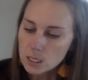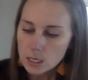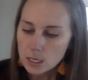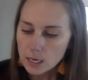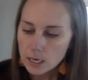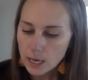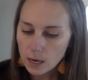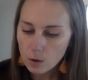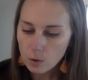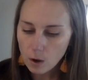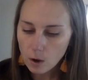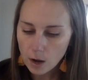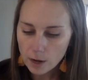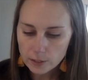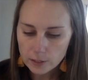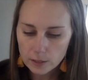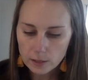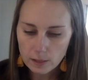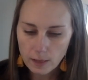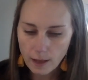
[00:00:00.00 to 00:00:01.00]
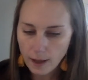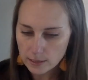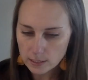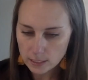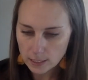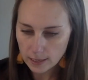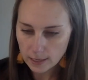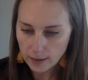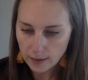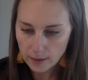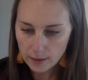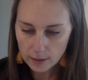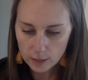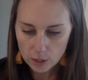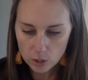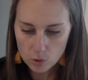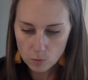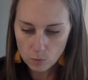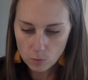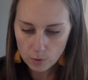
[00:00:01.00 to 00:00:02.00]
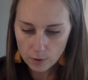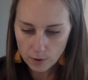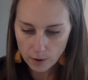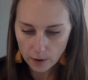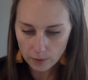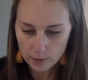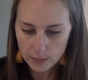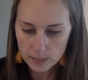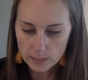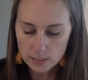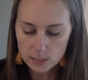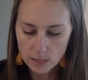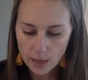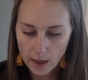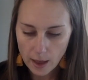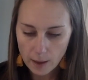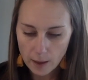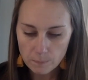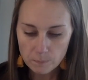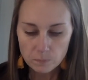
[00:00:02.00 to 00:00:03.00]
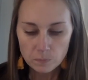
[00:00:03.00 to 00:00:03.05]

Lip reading: Now, on your class kick, you will notice that